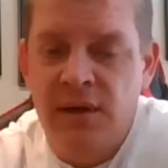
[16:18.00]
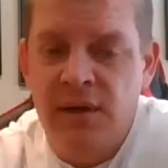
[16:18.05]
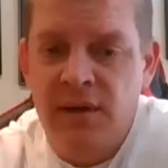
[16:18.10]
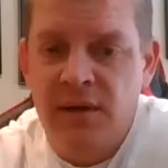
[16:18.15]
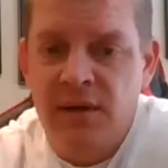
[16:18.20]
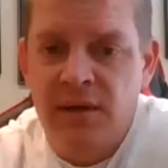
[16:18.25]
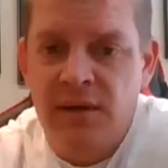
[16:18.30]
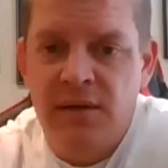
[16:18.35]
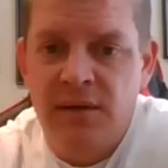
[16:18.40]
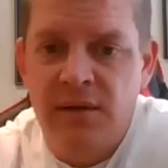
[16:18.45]
oh,
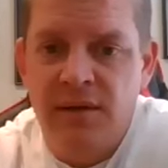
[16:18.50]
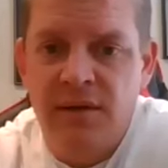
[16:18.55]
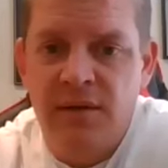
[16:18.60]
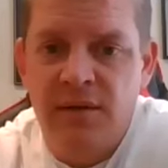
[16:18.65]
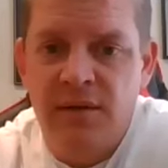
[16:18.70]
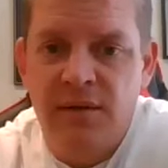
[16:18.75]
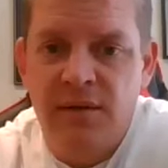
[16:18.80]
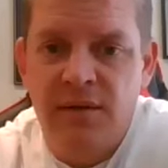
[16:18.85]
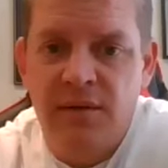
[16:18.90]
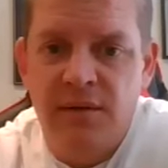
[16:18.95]

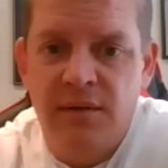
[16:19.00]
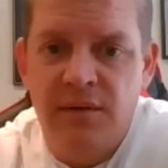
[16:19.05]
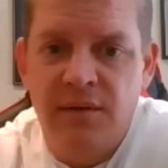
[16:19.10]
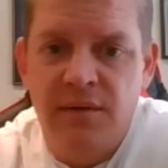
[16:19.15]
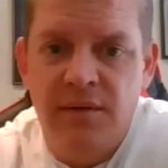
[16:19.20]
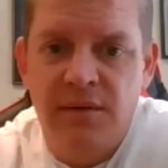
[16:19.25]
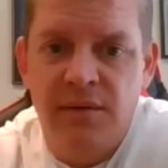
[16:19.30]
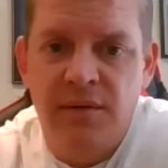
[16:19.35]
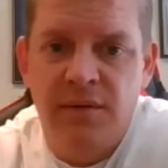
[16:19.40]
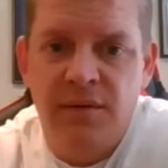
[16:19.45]
very
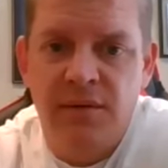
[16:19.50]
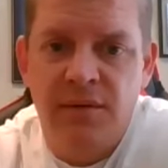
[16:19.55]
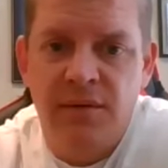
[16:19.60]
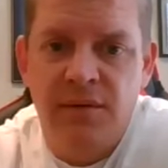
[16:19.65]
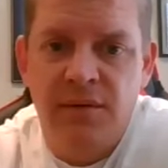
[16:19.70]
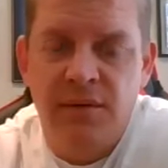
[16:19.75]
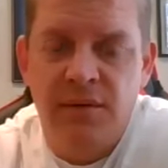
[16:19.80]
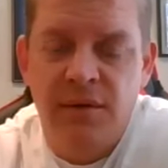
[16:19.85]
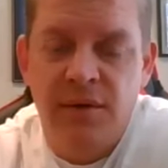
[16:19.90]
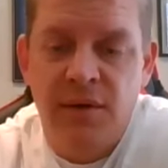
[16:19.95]
unexpected
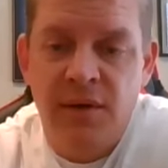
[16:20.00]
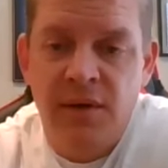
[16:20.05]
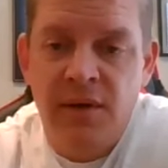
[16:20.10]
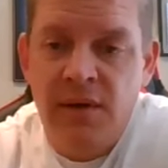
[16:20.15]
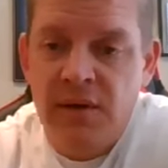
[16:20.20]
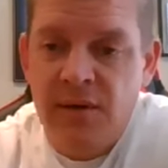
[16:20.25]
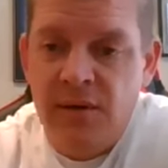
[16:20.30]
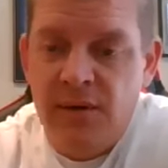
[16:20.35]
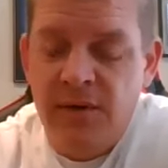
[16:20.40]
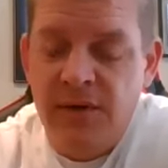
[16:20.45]

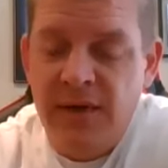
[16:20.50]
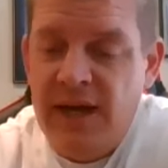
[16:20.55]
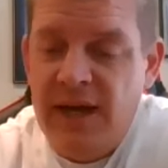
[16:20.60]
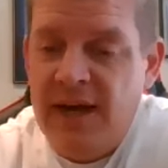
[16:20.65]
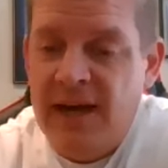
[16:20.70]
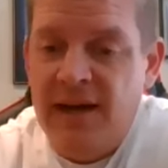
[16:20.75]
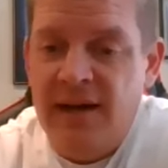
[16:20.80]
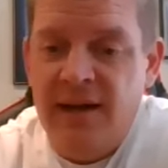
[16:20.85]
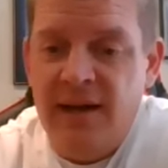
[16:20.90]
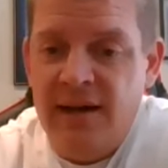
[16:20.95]
well
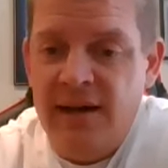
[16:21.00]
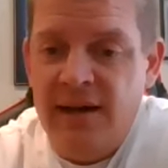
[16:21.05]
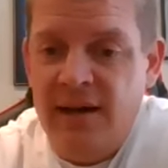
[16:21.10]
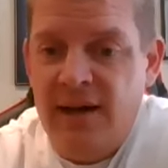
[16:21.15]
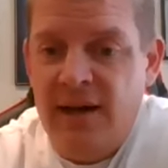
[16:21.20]
yeah